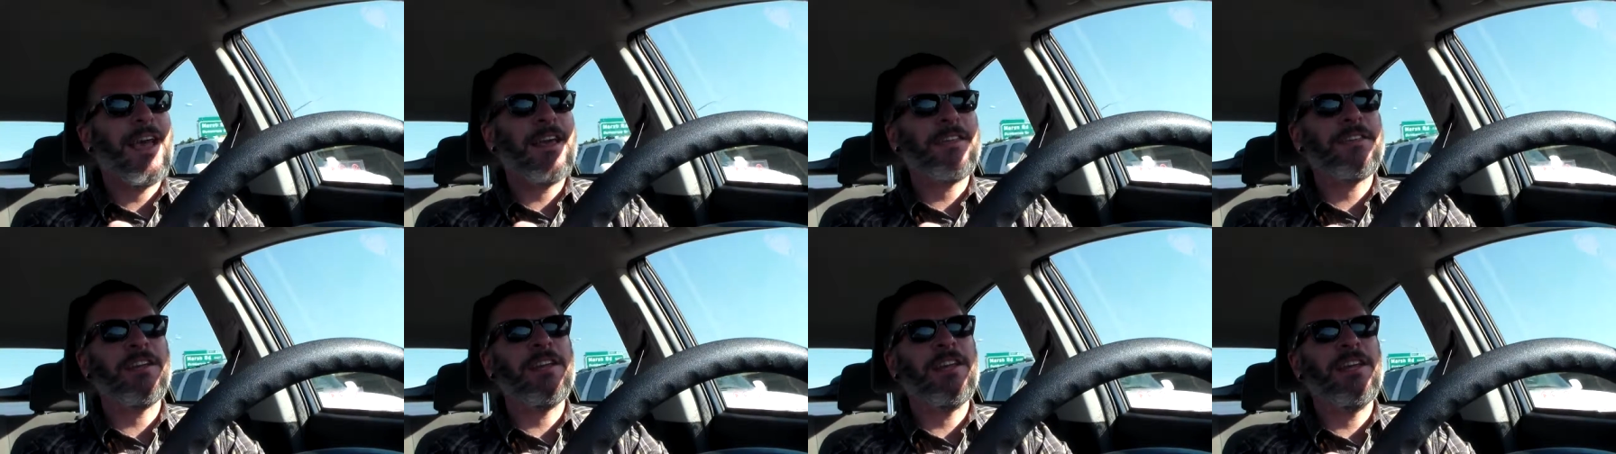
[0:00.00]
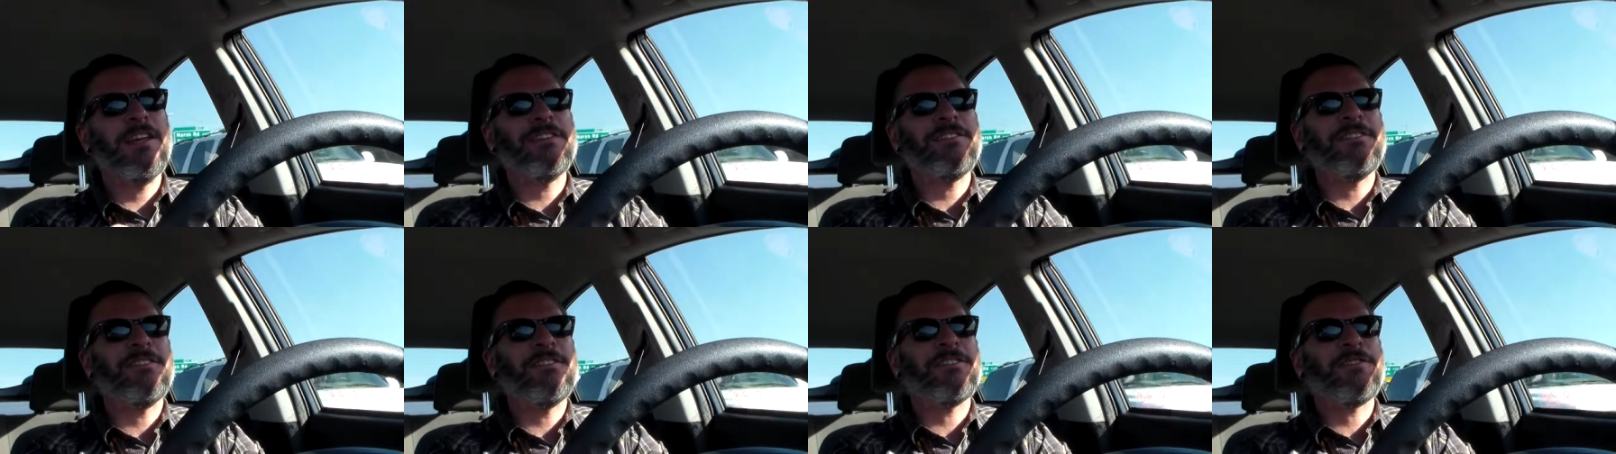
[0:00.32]
cat that
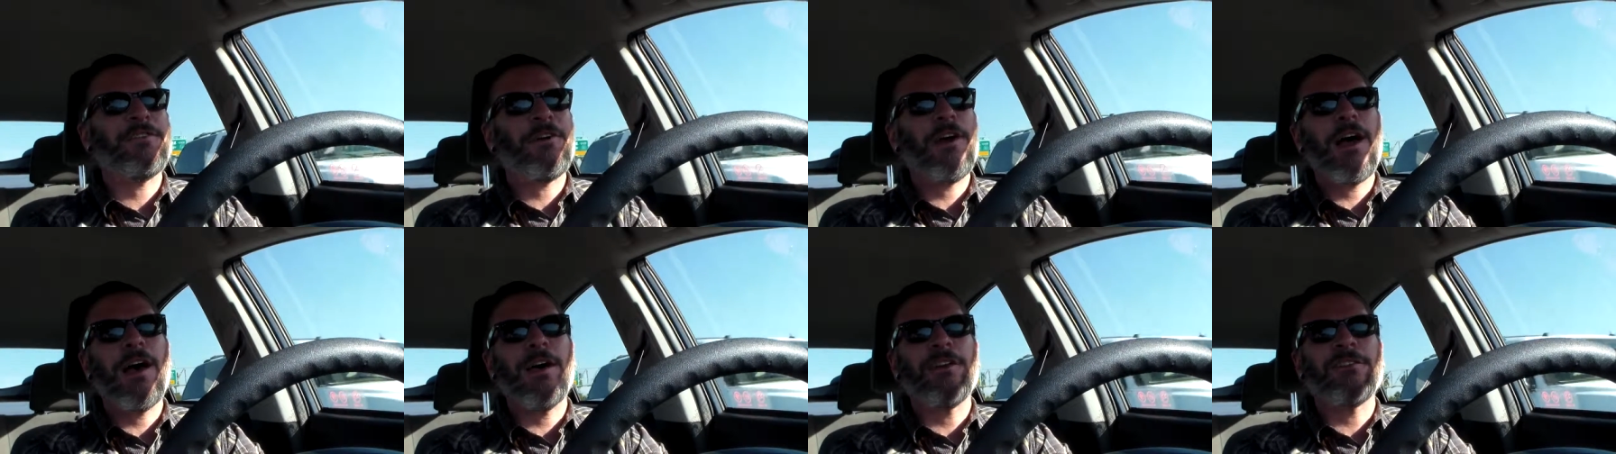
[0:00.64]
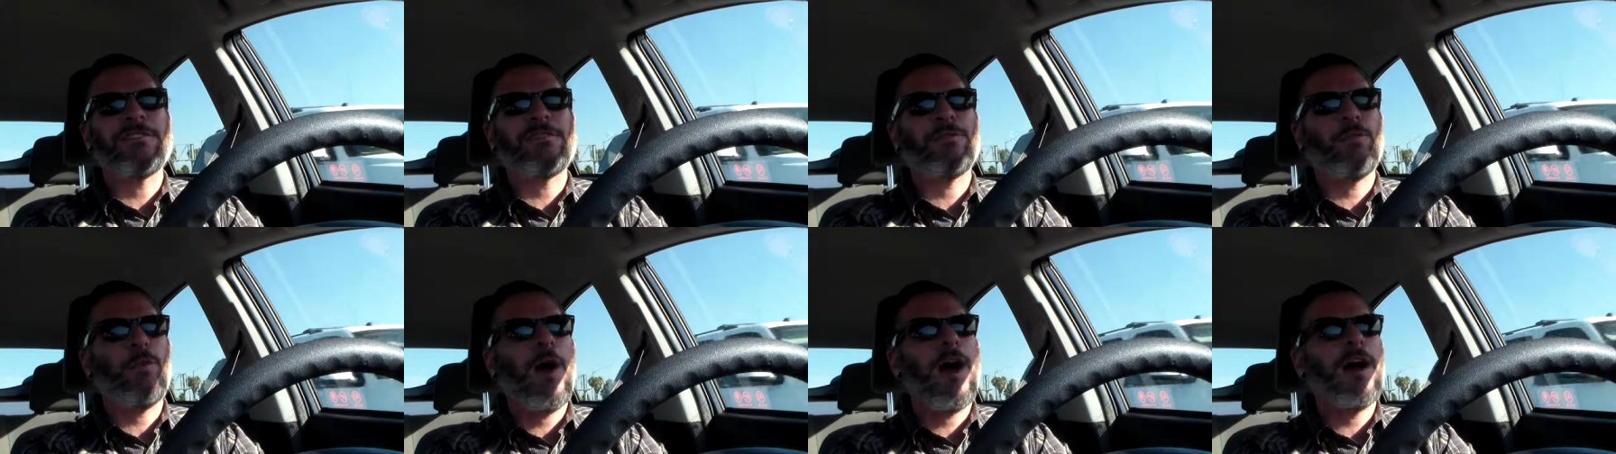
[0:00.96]
hisses,
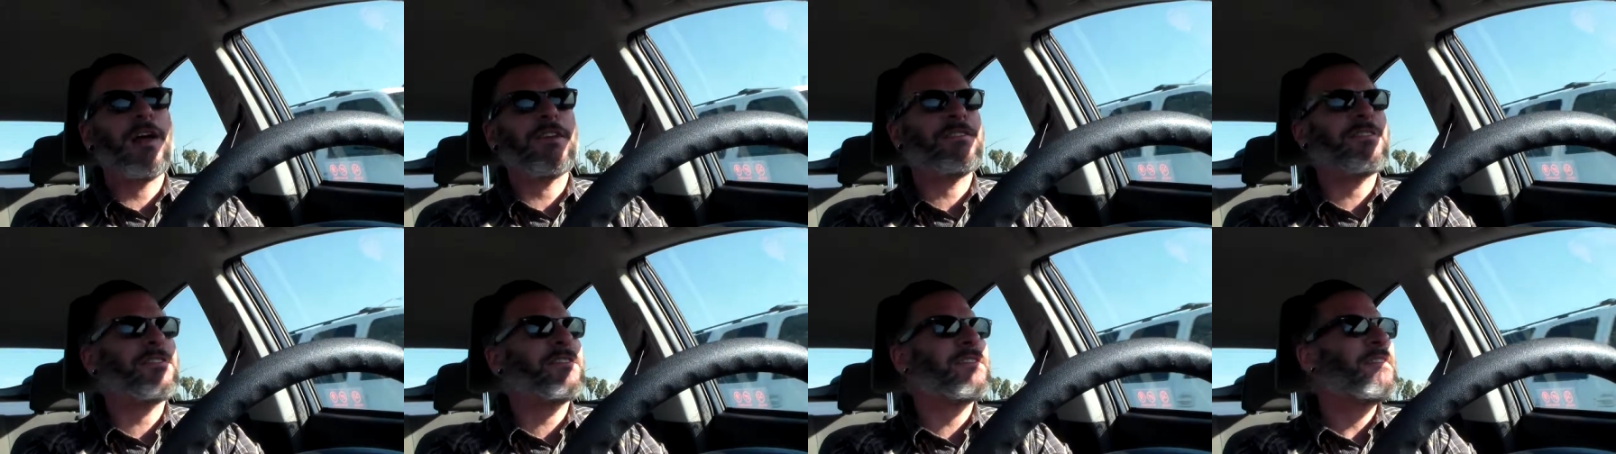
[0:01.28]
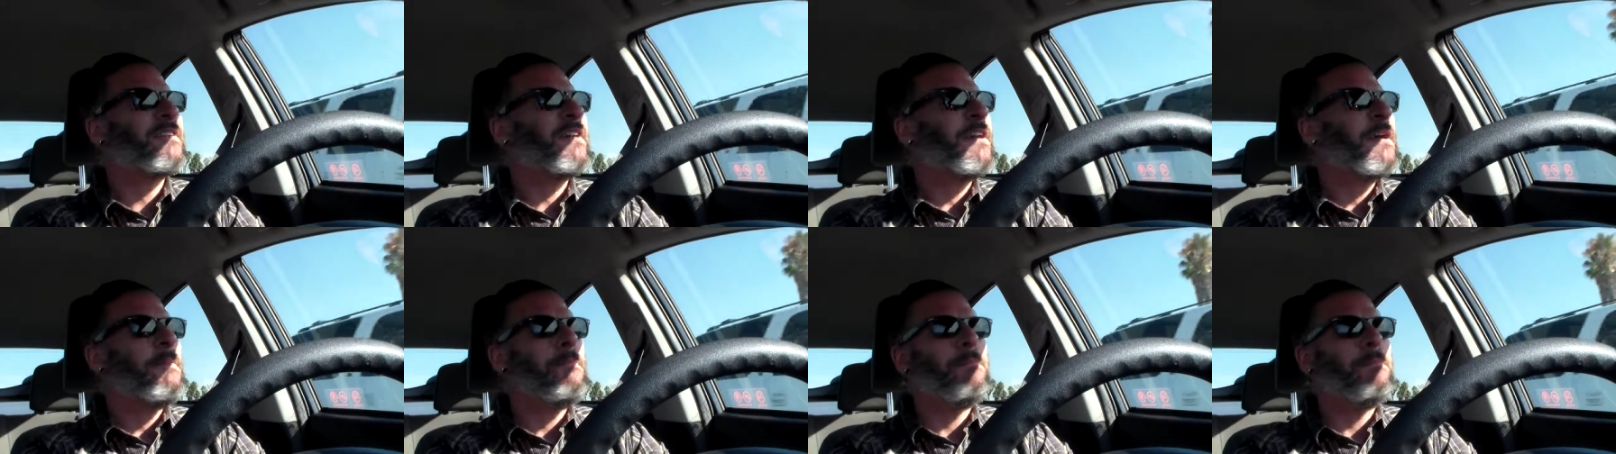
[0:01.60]
growls, swats,